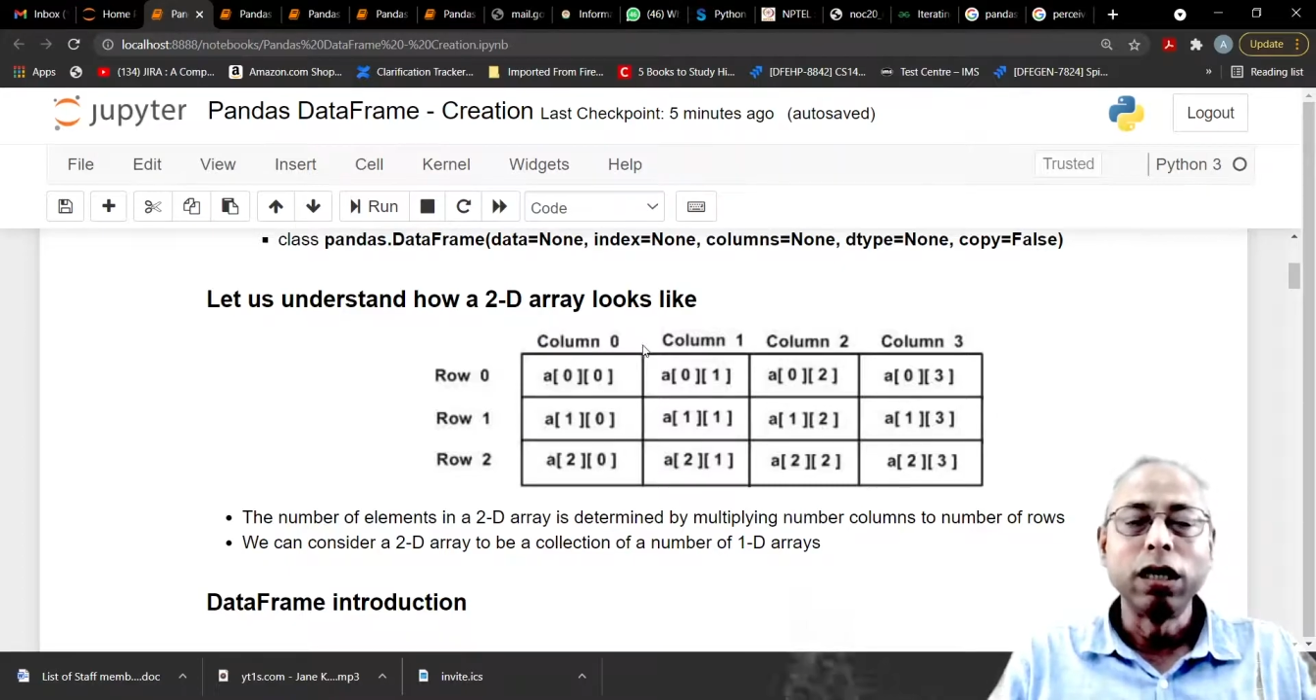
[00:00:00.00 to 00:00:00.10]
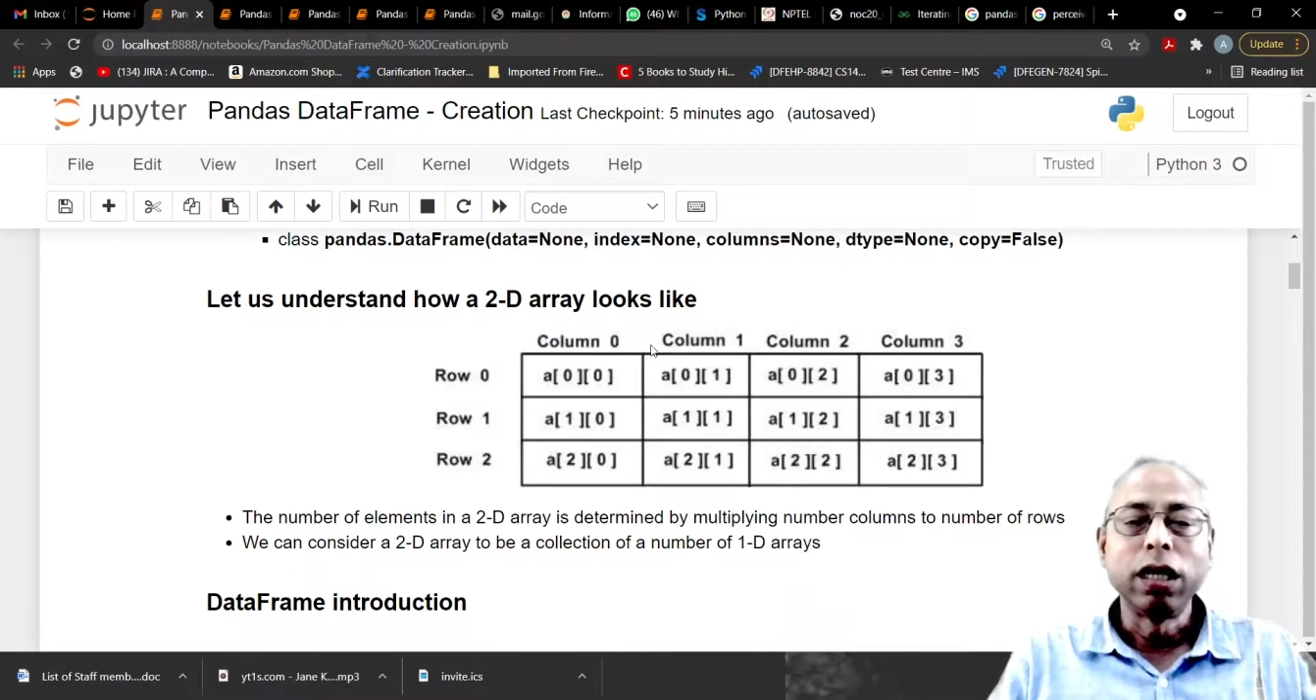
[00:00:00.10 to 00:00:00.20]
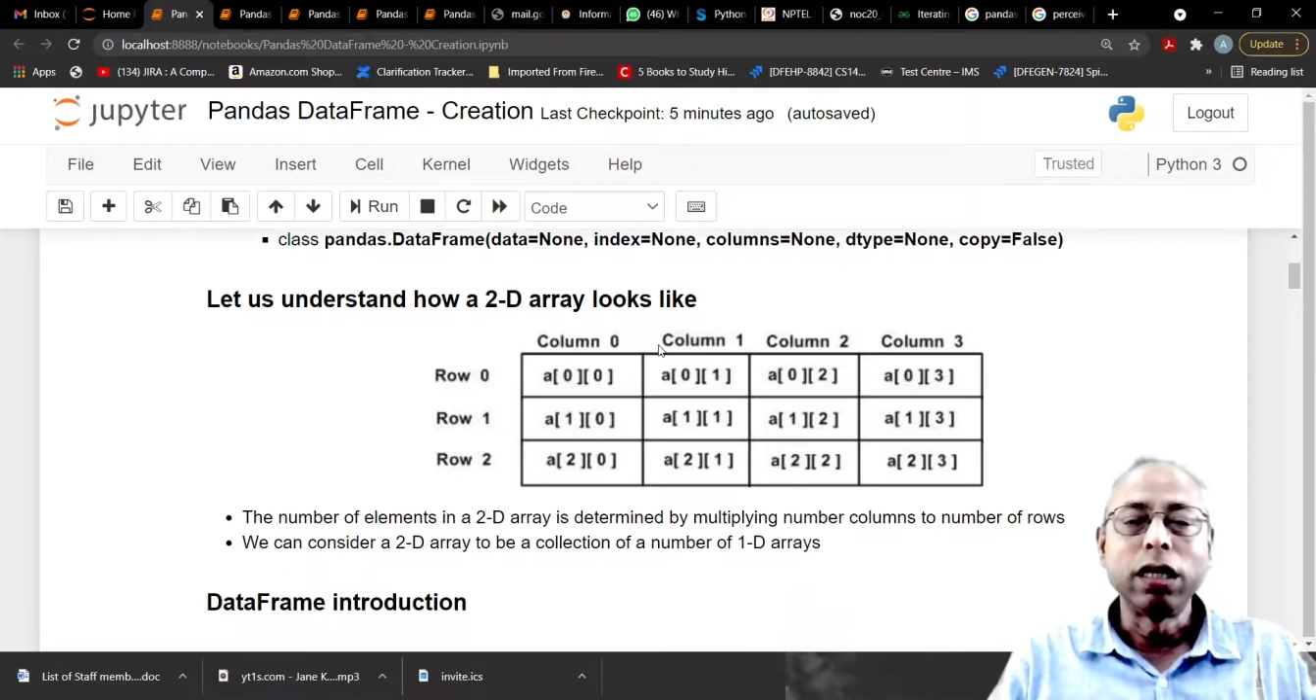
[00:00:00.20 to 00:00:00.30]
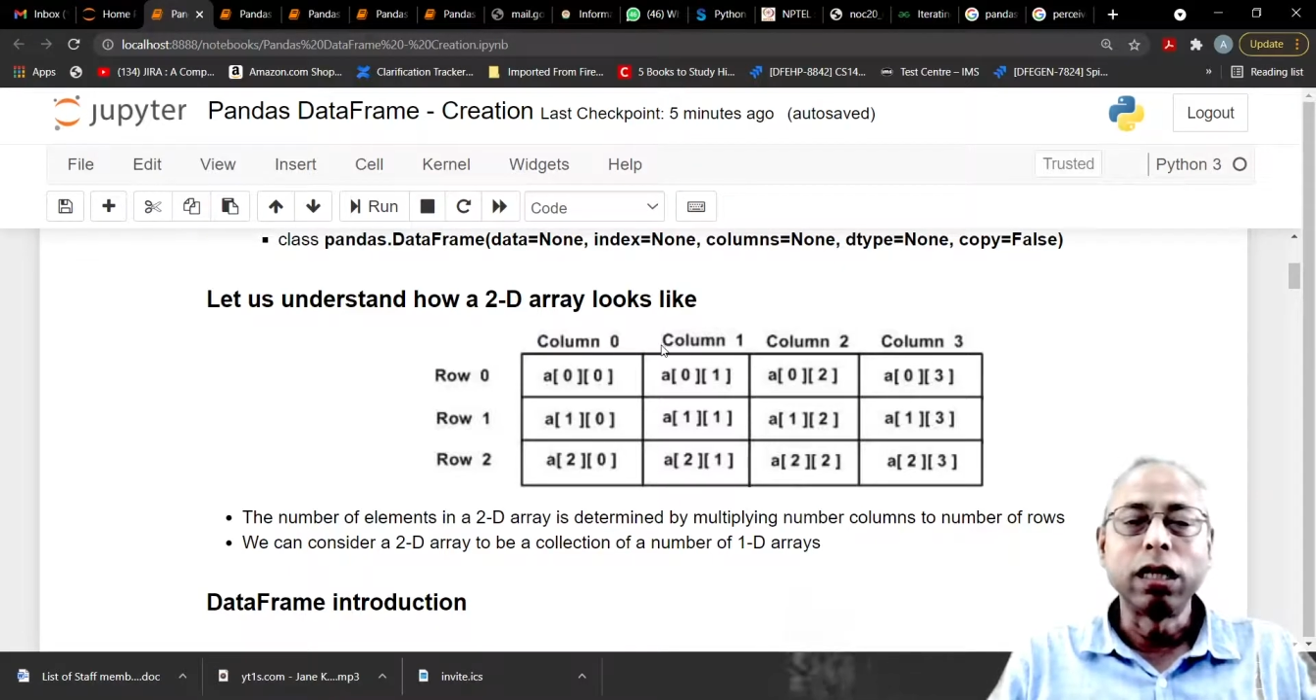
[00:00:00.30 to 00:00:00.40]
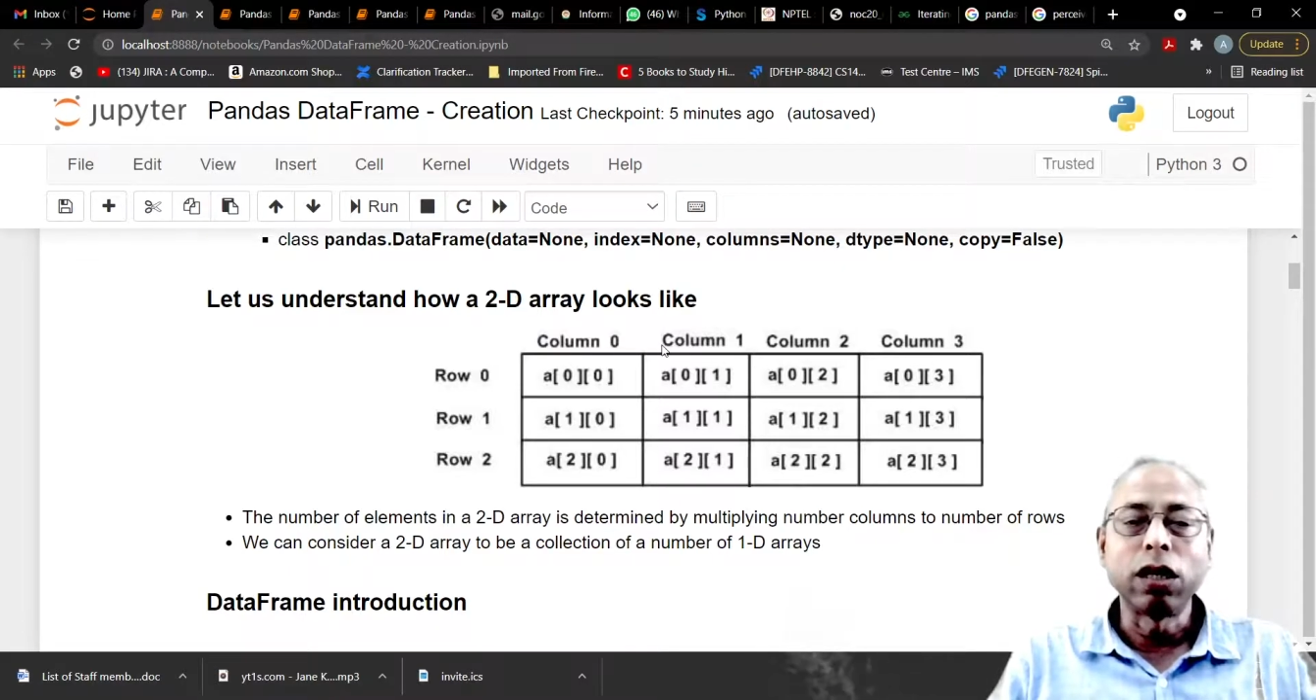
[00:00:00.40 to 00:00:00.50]

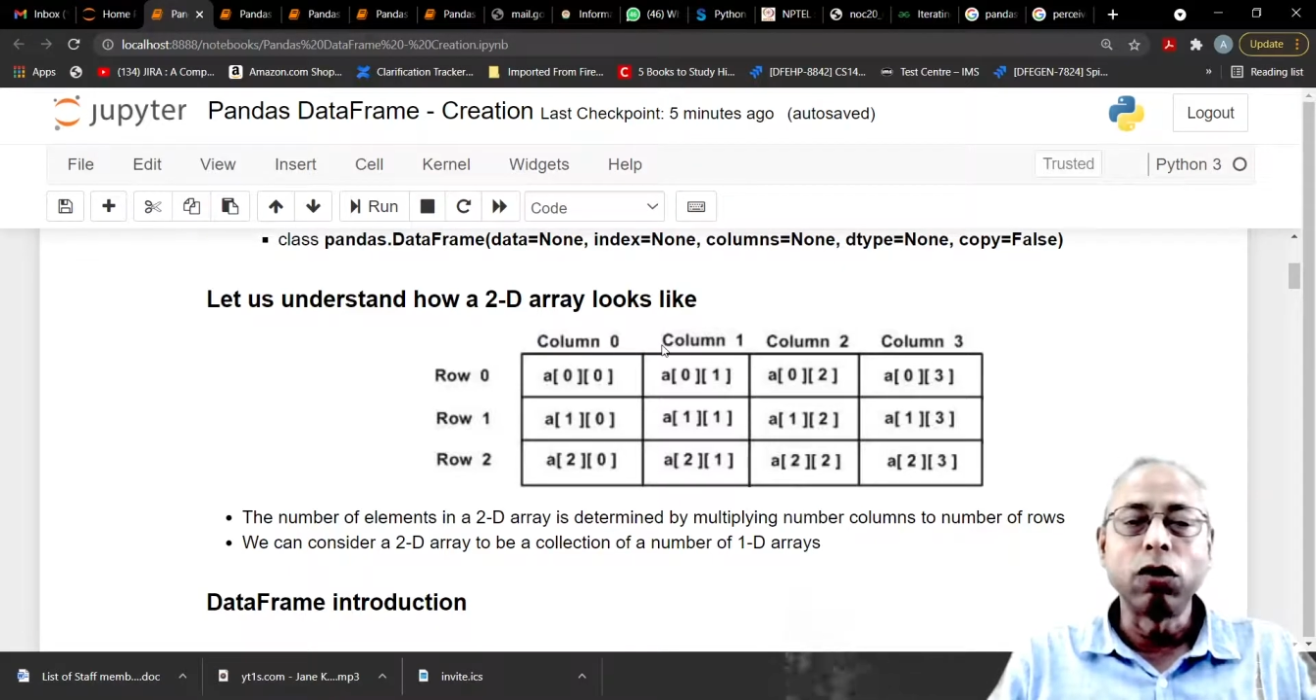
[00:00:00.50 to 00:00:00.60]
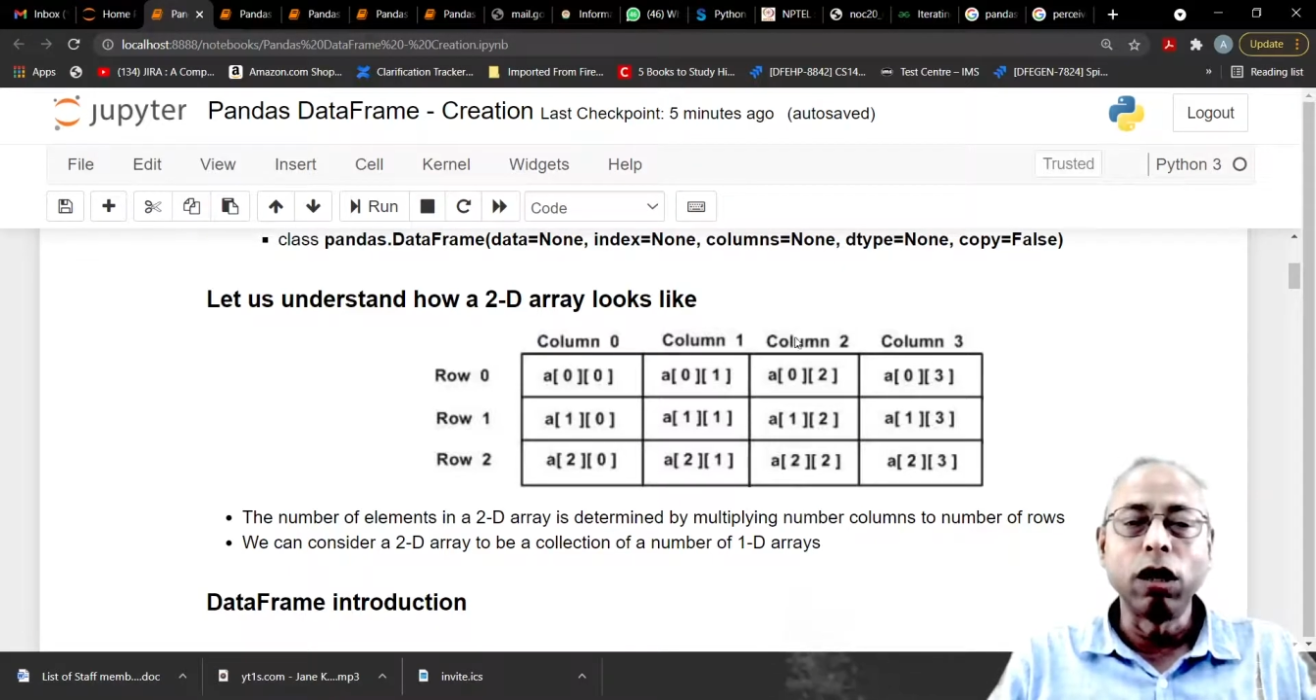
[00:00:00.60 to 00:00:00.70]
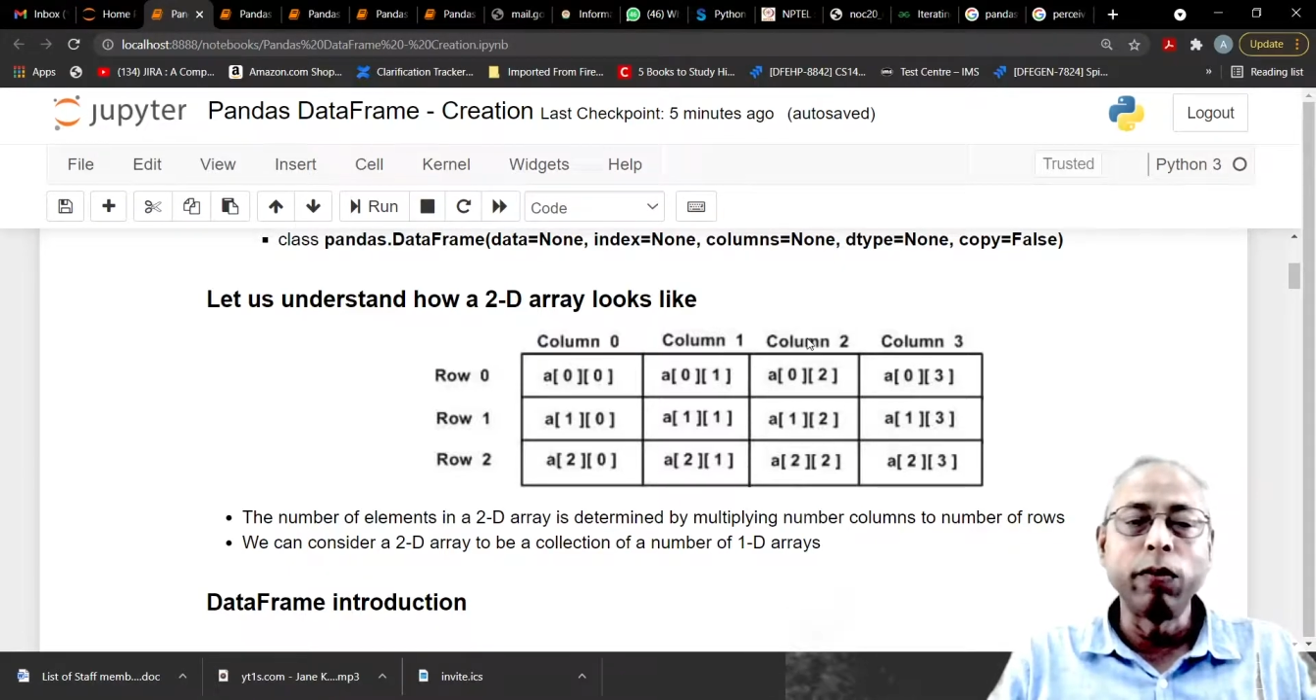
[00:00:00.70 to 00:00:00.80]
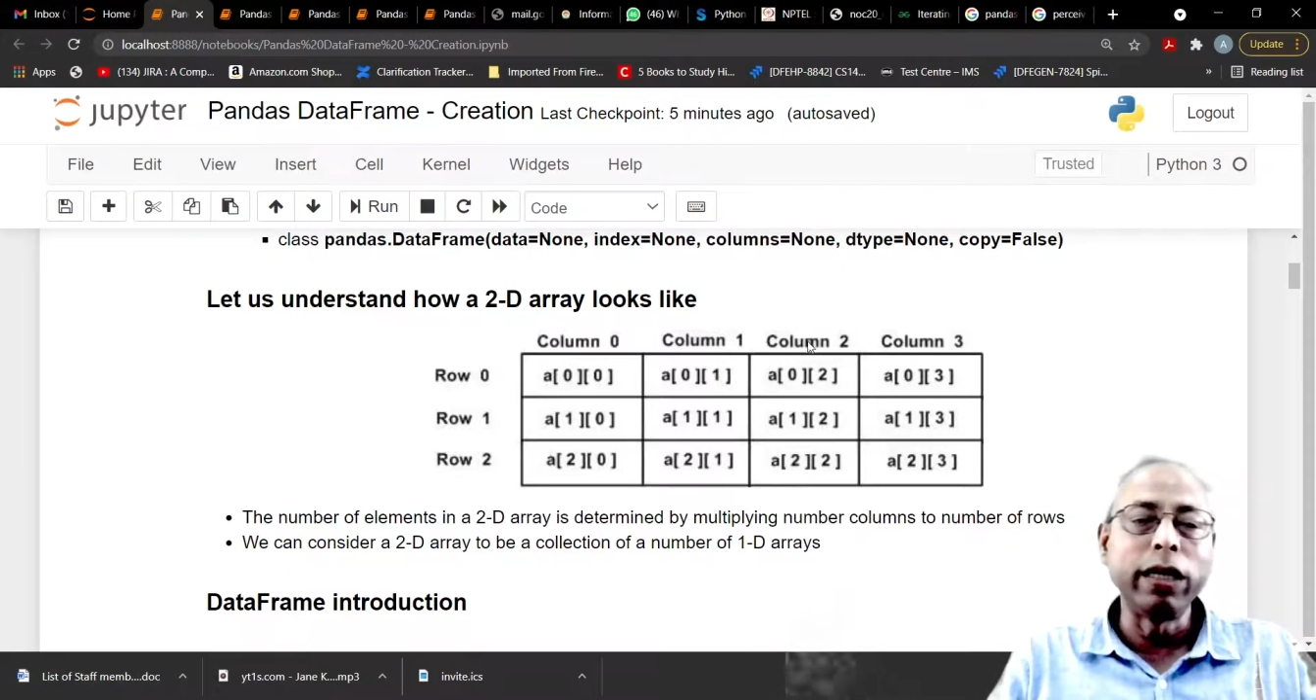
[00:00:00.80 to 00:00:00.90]
the column